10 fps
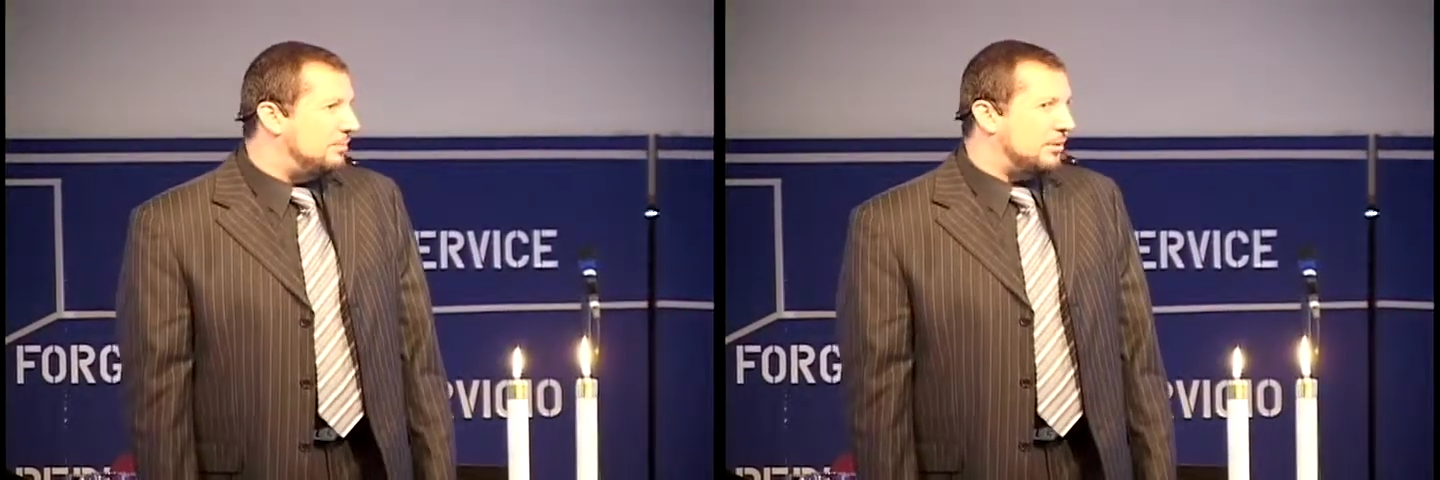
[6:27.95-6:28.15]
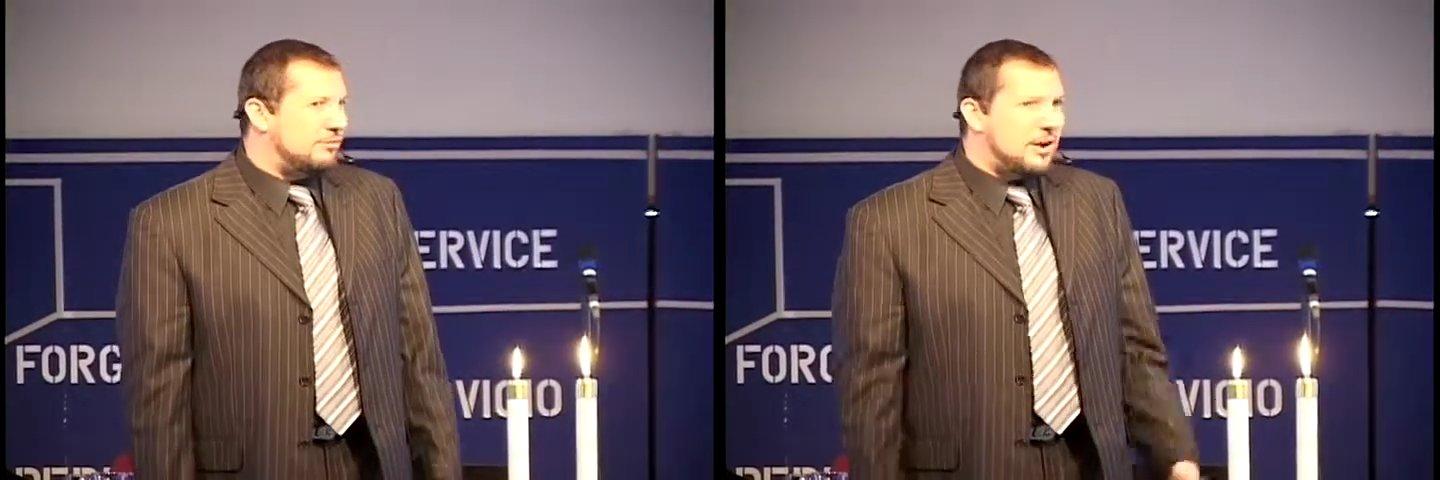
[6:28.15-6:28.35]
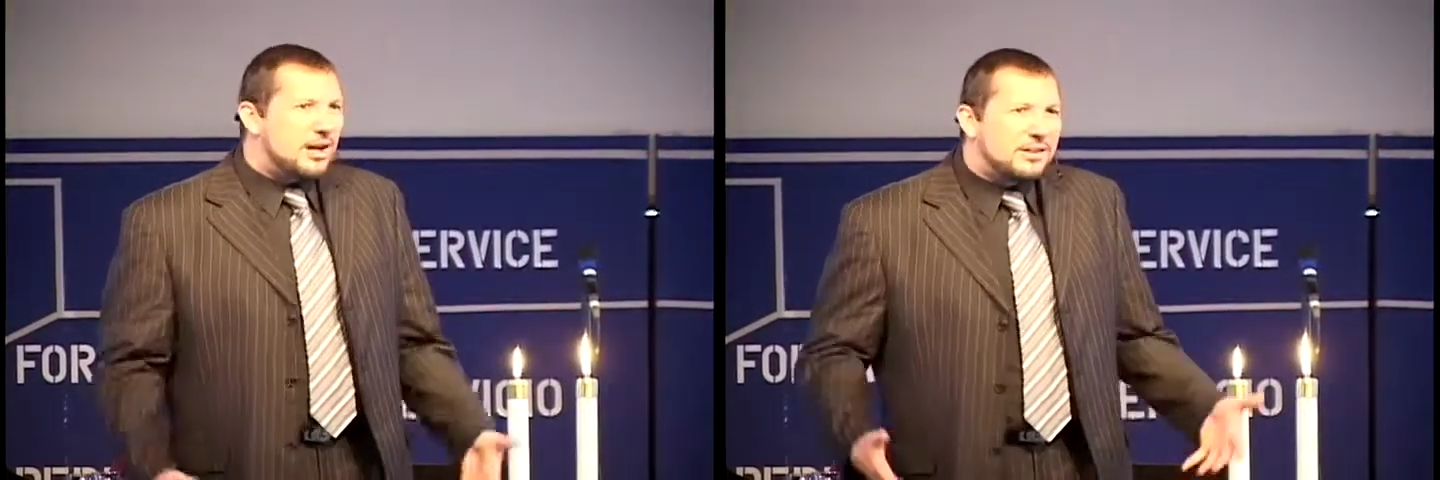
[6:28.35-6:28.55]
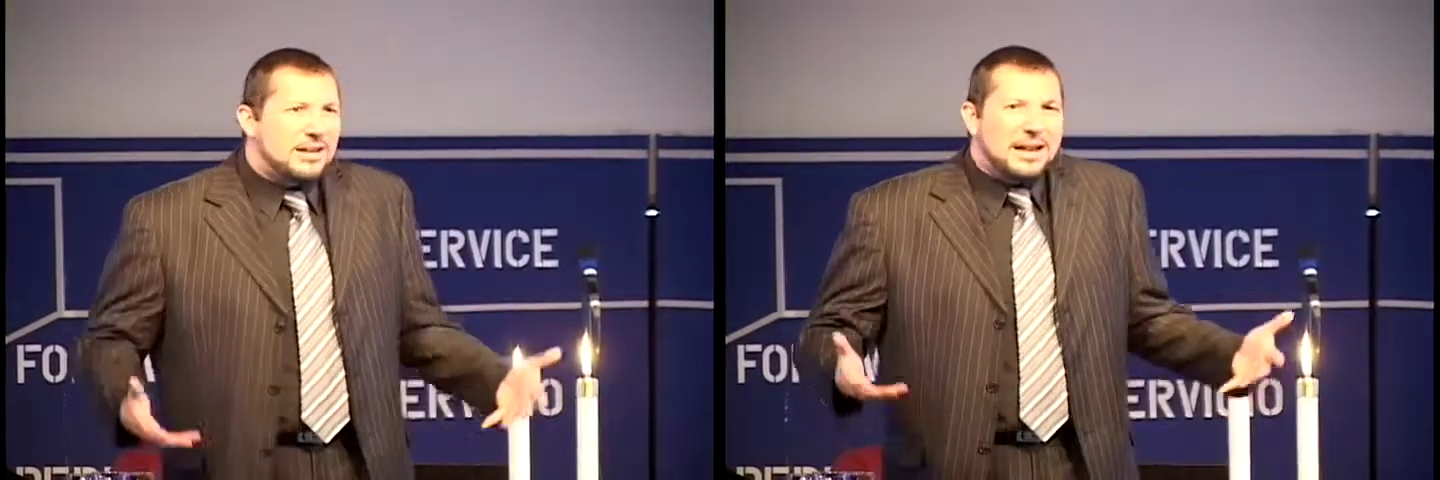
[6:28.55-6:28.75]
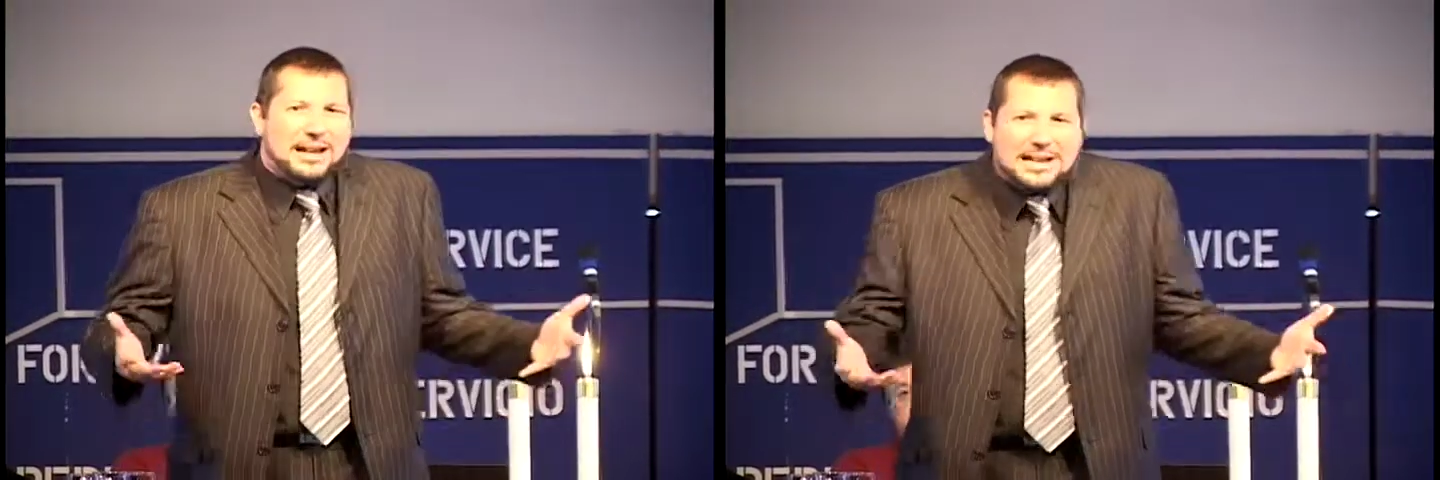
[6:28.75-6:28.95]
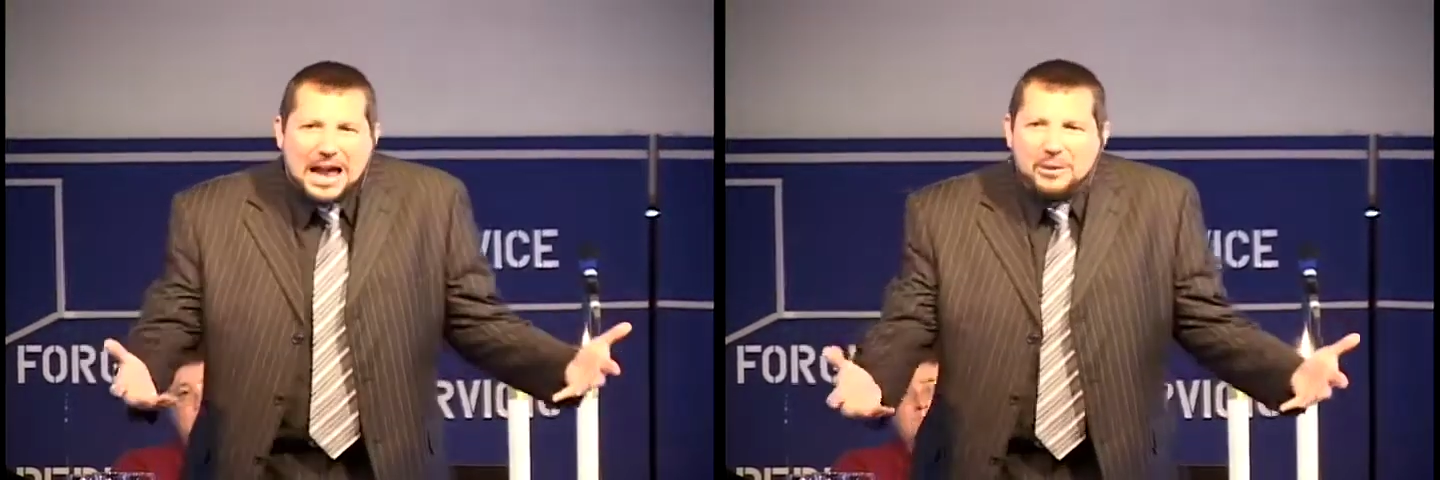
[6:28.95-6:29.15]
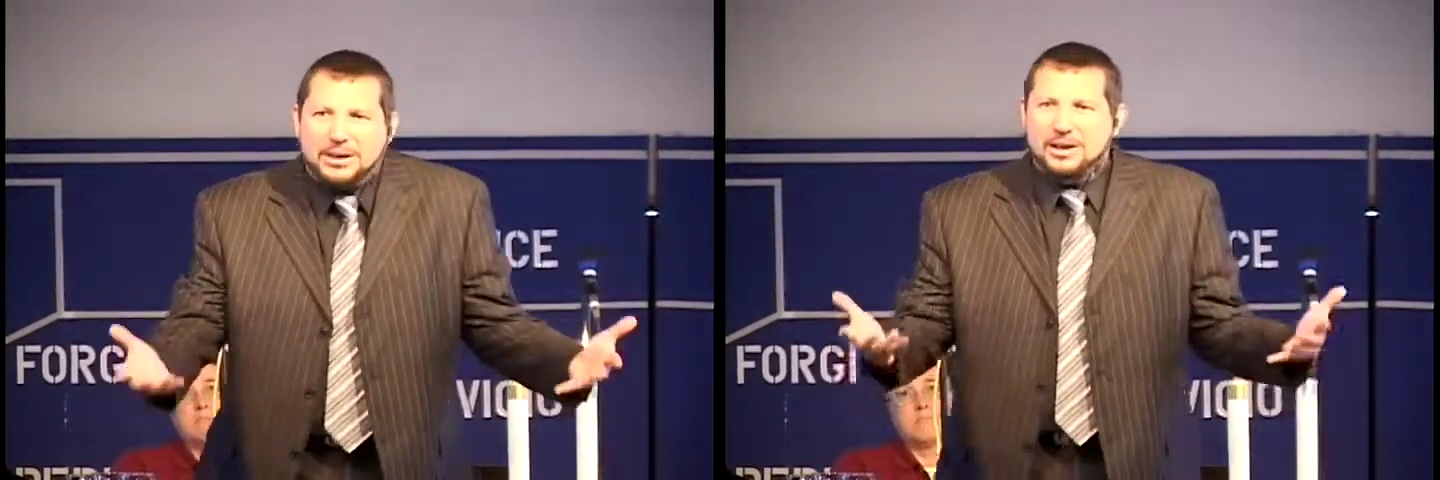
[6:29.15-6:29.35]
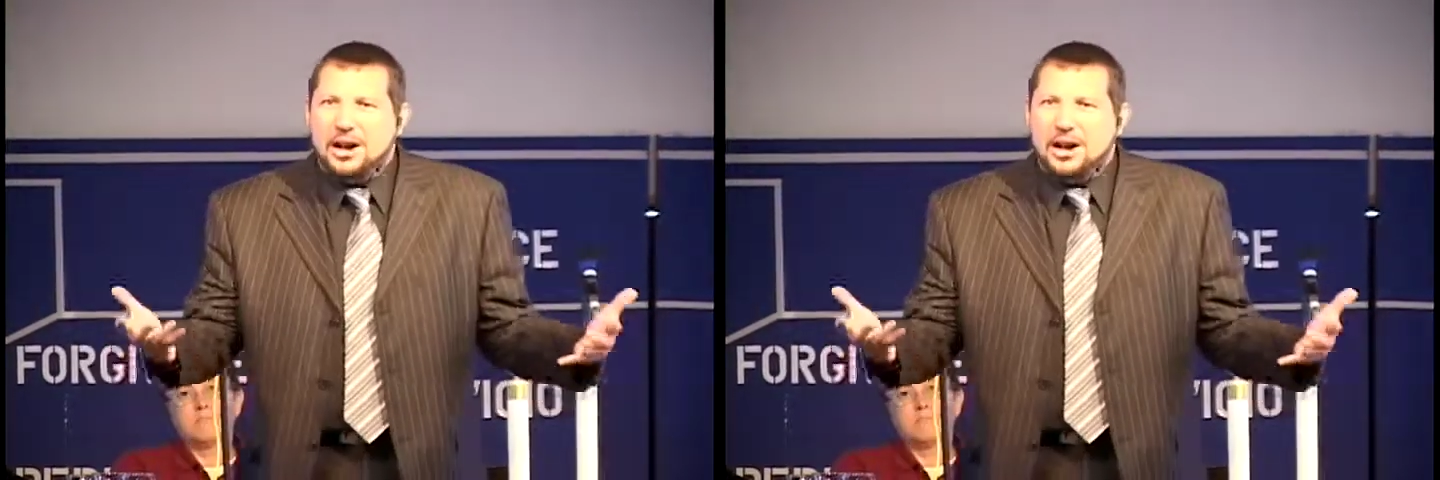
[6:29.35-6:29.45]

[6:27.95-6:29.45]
but rather allowing